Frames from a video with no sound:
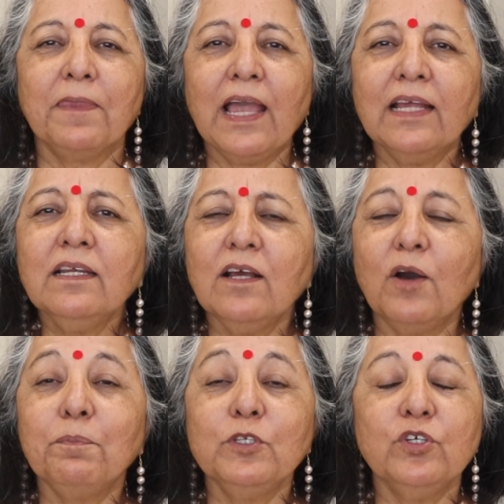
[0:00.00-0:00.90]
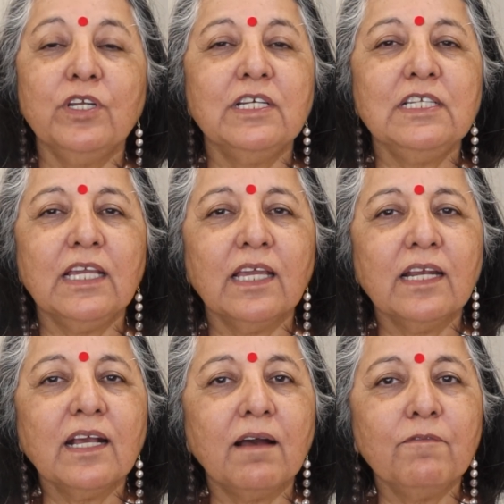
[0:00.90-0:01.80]
and opportunity
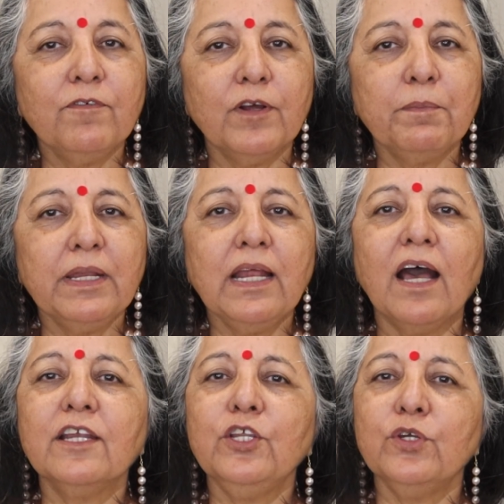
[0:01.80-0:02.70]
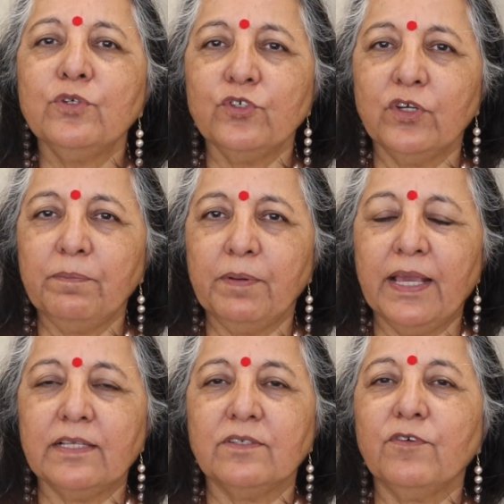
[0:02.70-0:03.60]
can come from an unusual
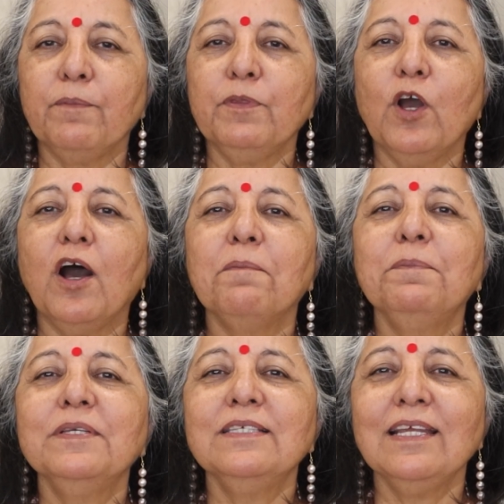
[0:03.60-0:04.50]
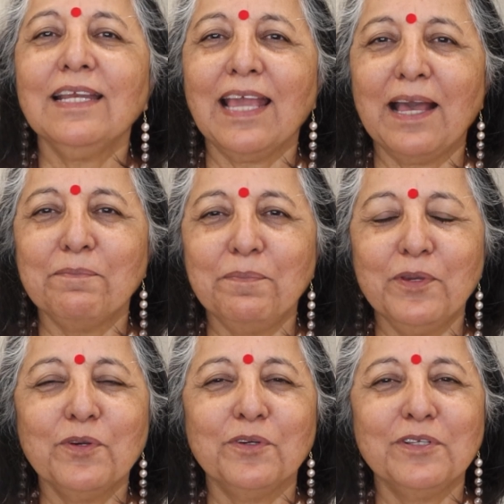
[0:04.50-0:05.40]
place, from the opposite camp,
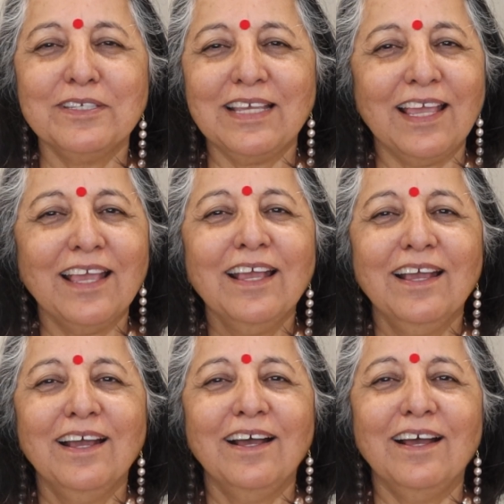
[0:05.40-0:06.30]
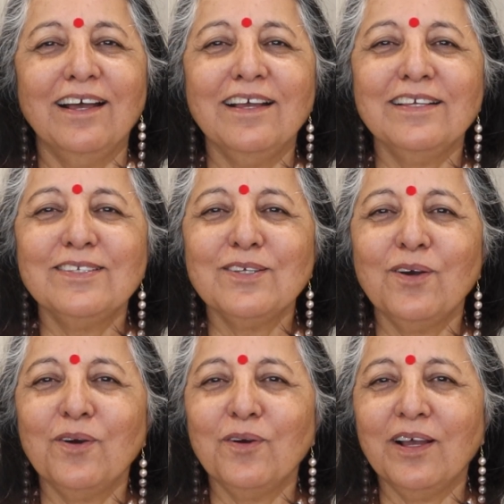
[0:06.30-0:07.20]
you could say. Uh,
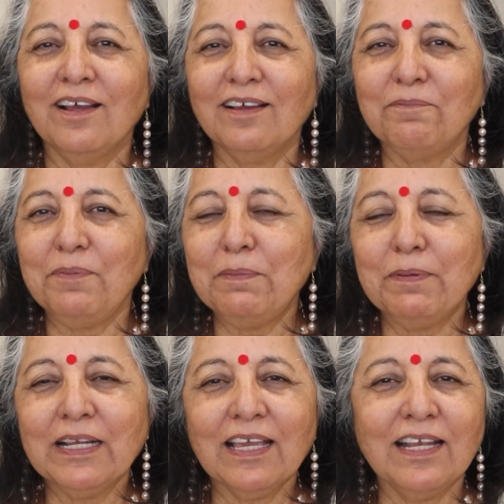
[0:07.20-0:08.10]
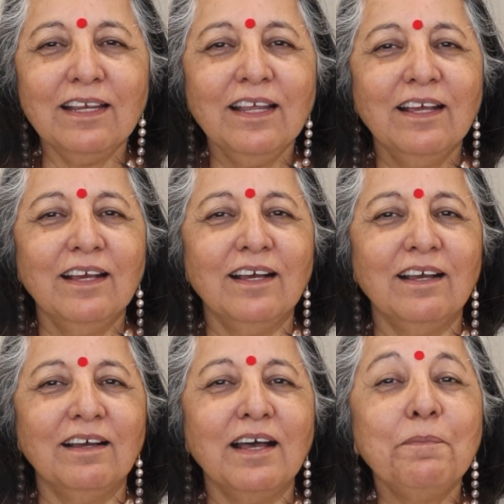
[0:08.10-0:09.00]
so uh, people can
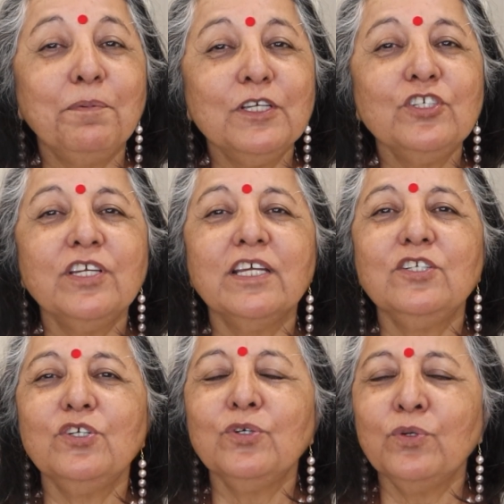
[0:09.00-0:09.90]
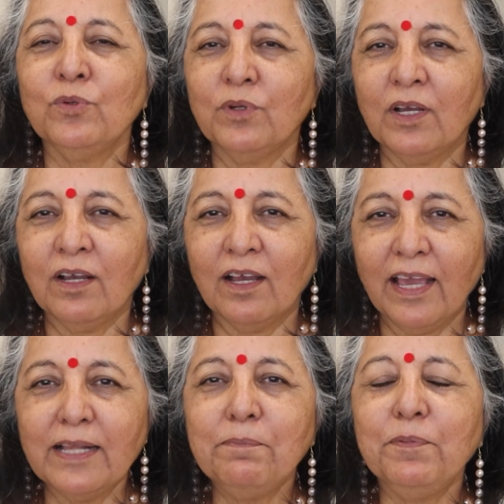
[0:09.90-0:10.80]
uh, appreciate you, uh,
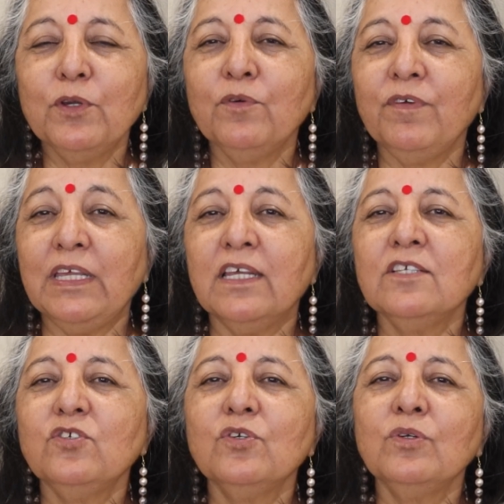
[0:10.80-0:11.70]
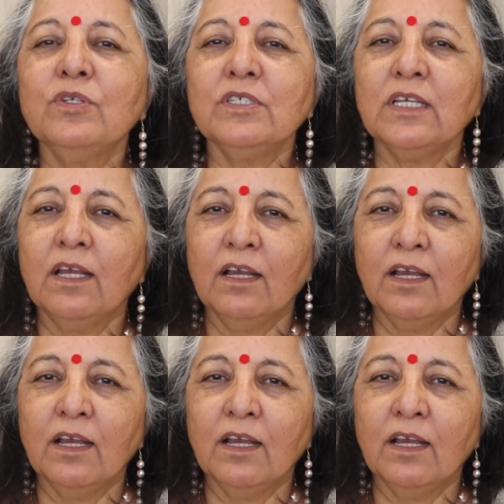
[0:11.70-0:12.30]
help you. Venus rules